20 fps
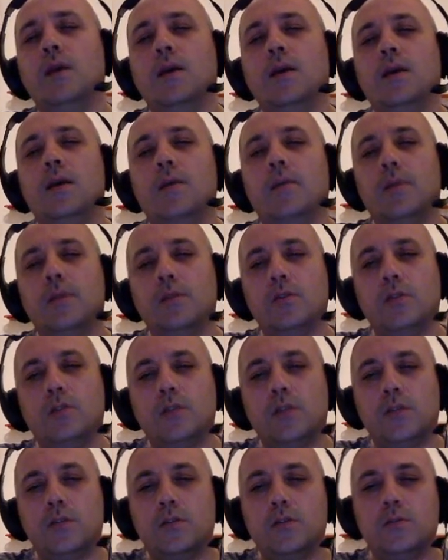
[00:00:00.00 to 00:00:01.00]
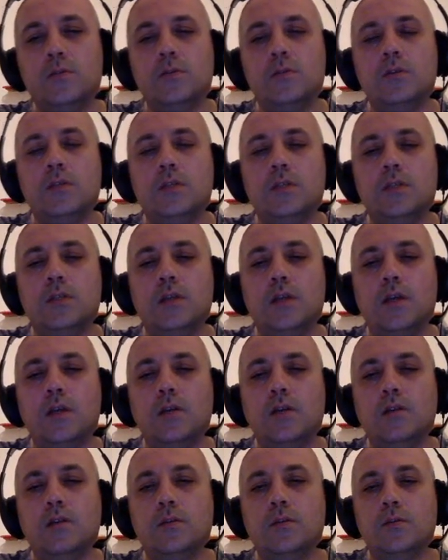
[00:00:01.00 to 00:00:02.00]
but not as good as the
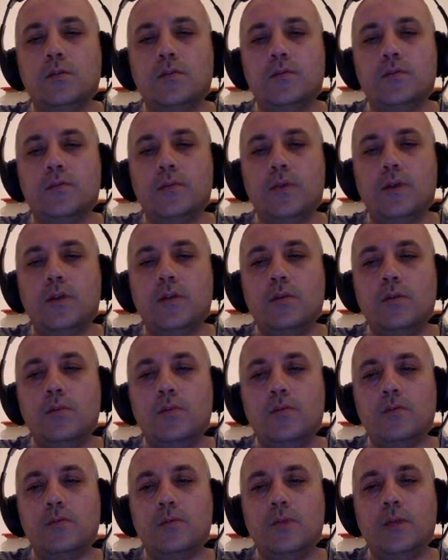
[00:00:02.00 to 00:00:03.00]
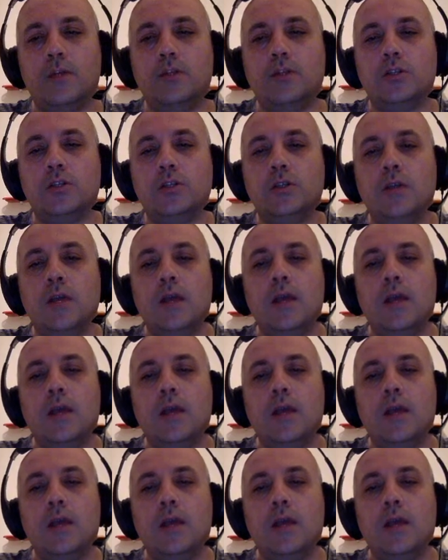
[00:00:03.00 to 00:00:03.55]
other moves mentioned.